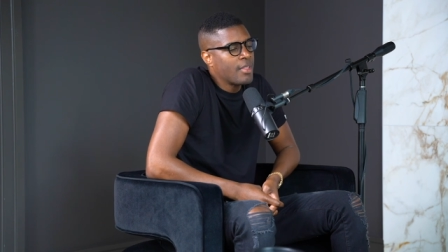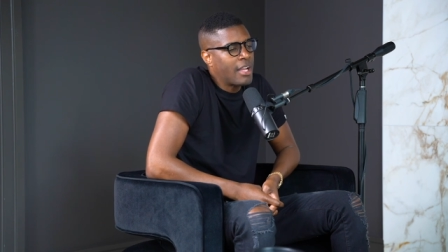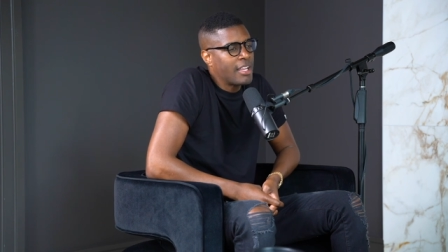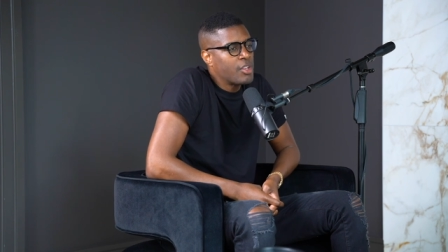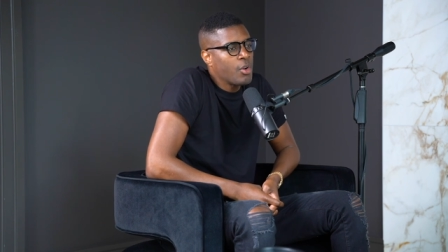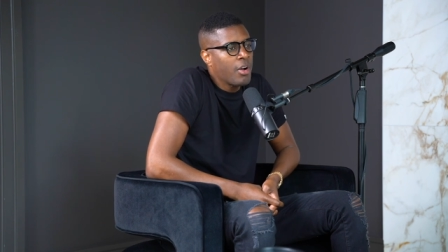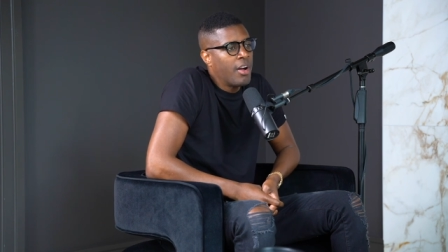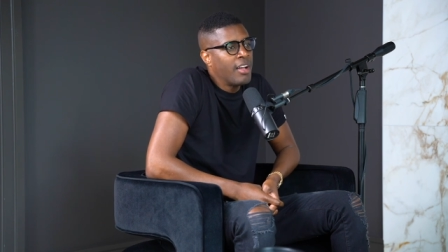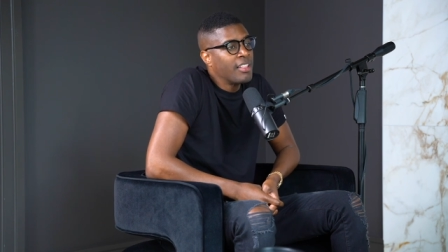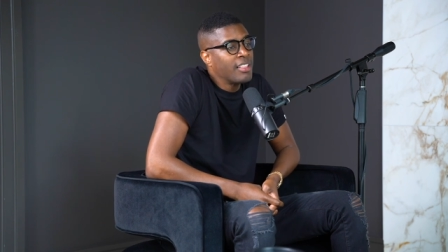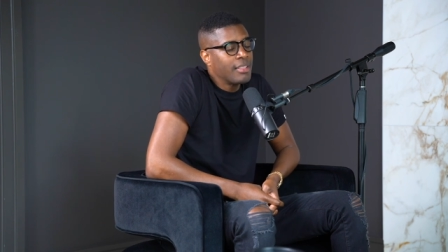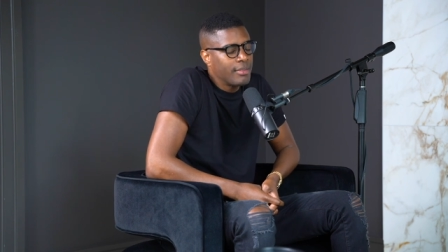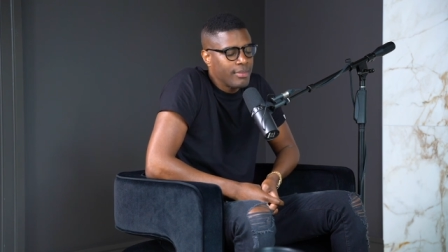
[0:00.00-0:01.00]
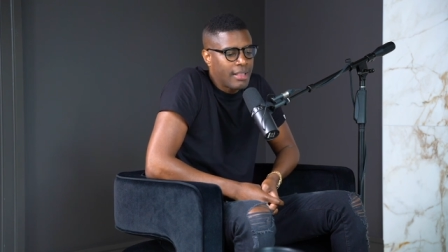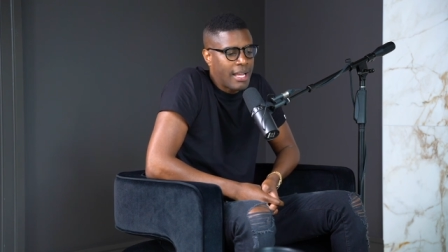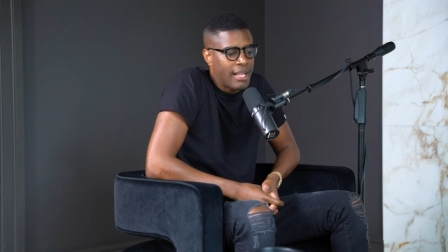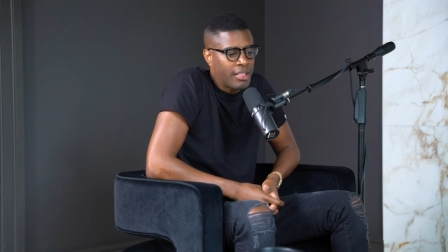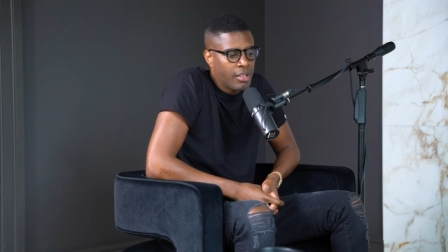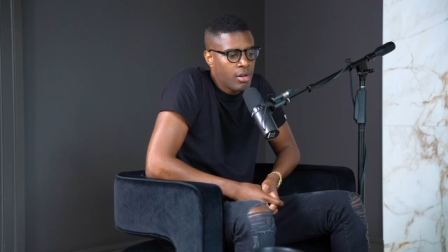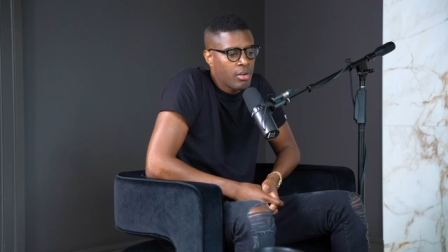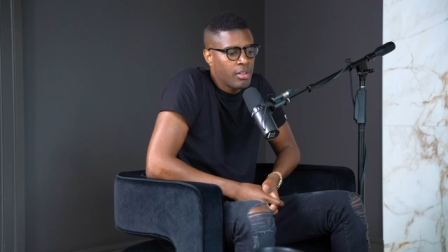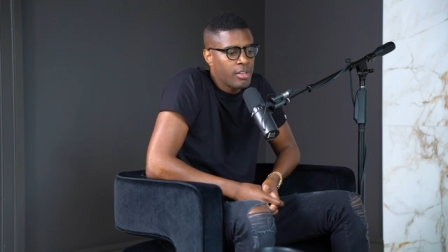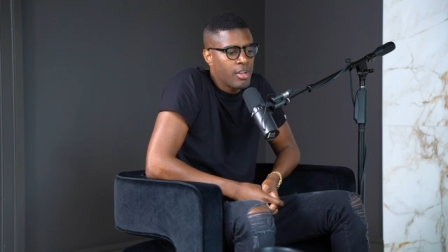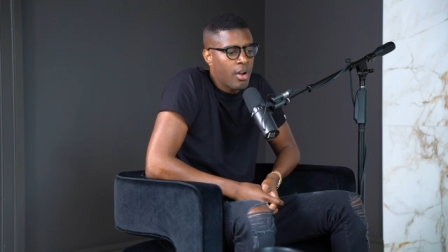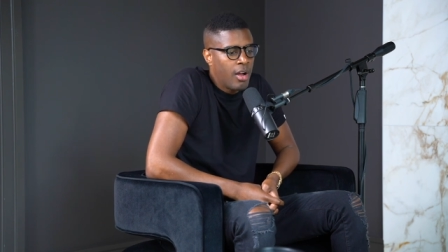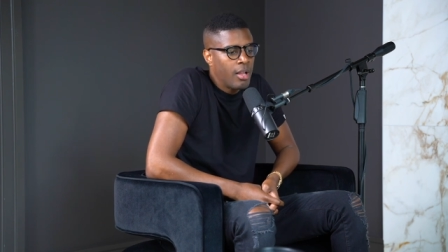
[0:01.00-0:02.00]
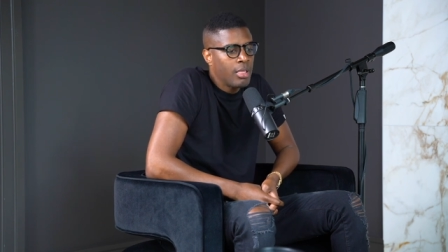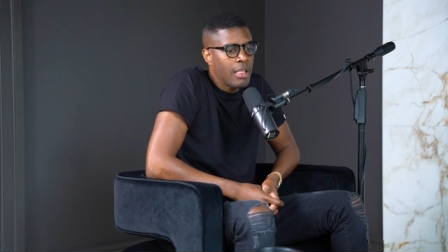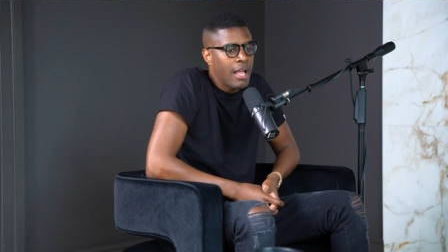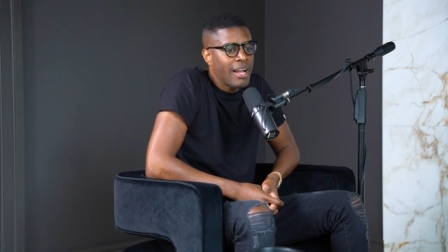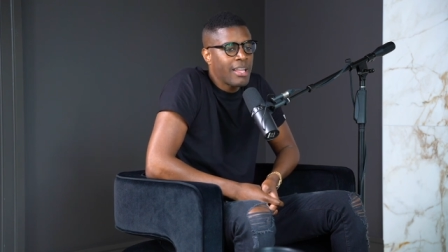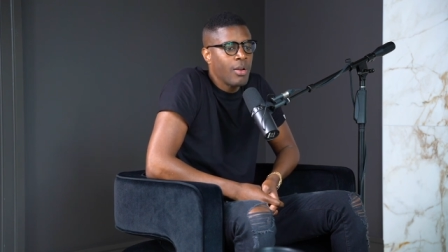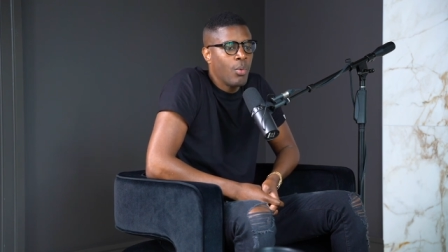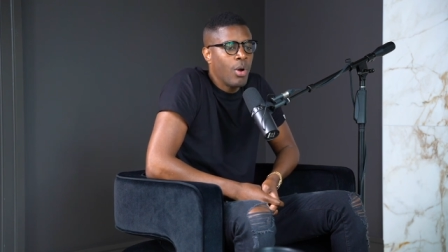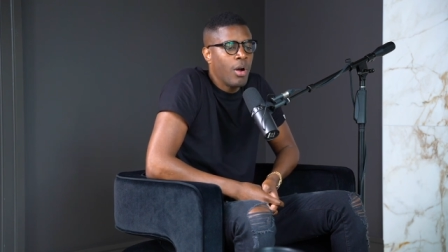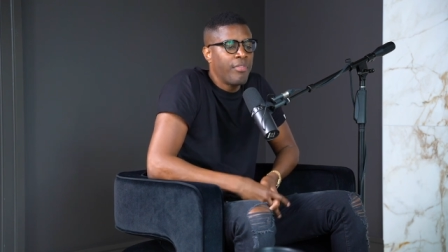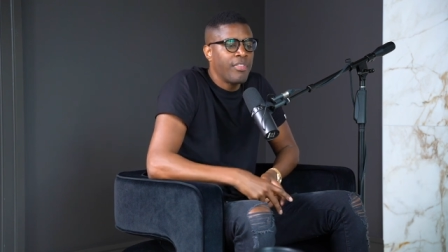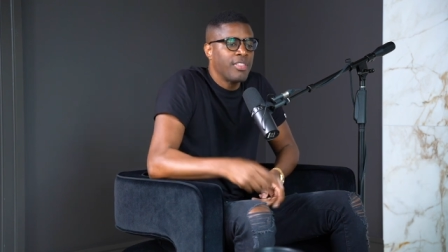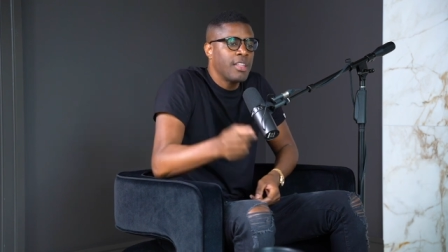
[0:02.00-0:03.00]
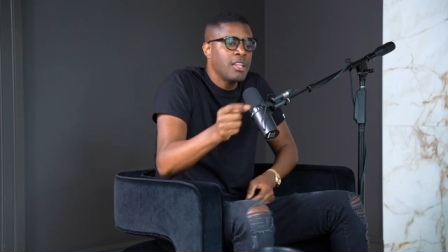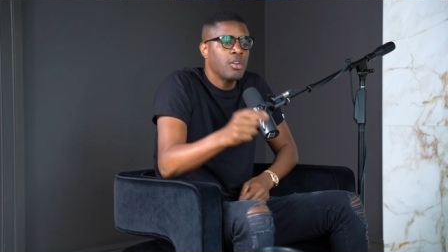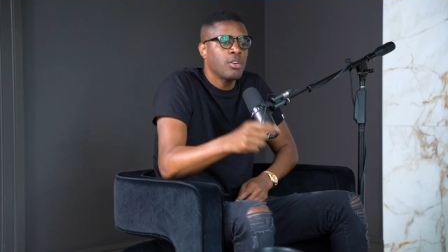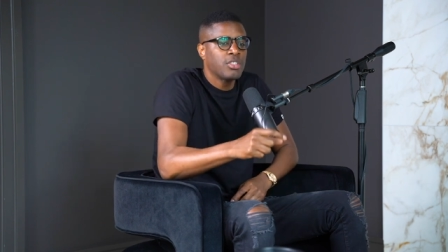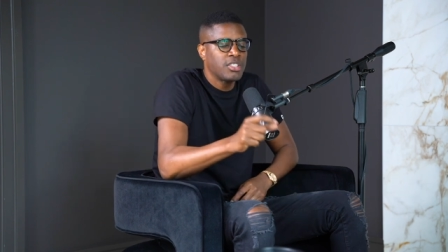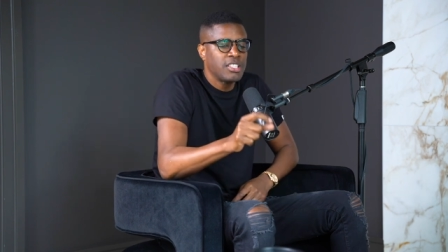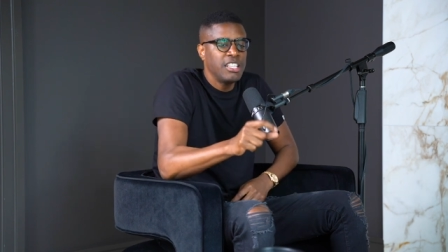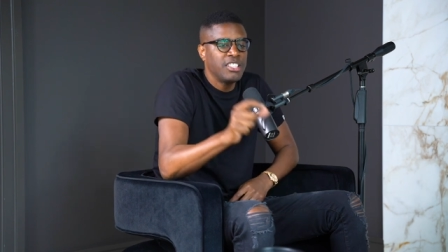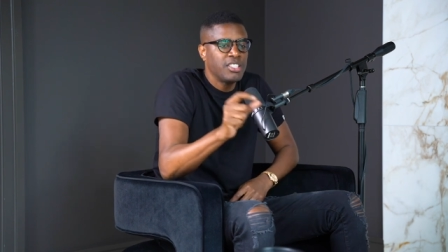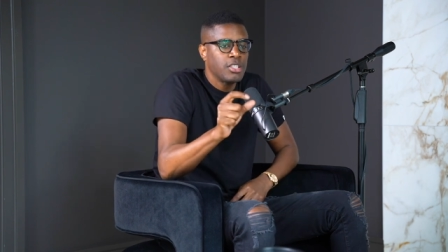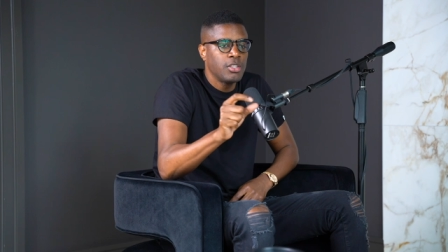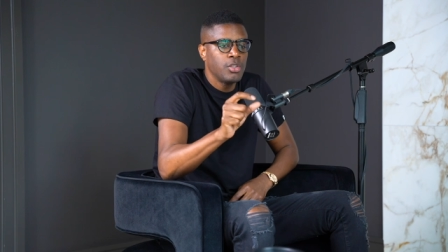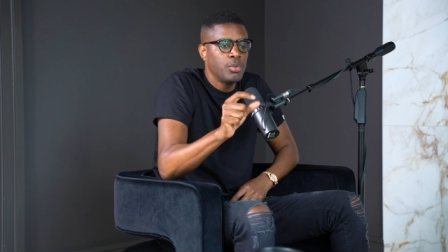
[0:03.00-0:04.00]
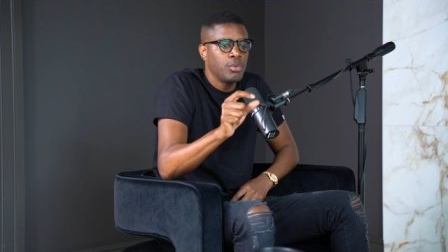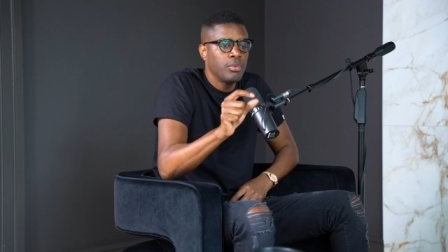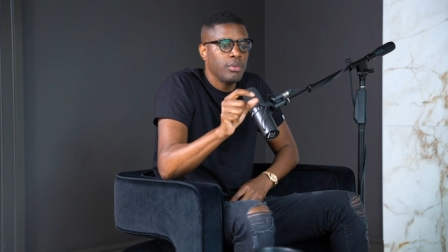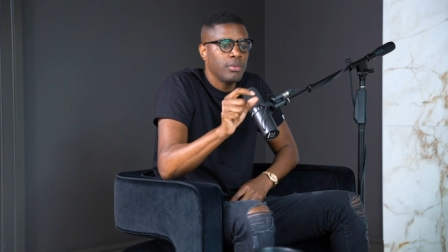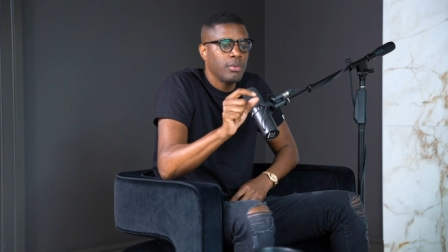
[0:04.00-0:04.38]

Like you're un like literally, you're unlocking wealth, and then you're teaching you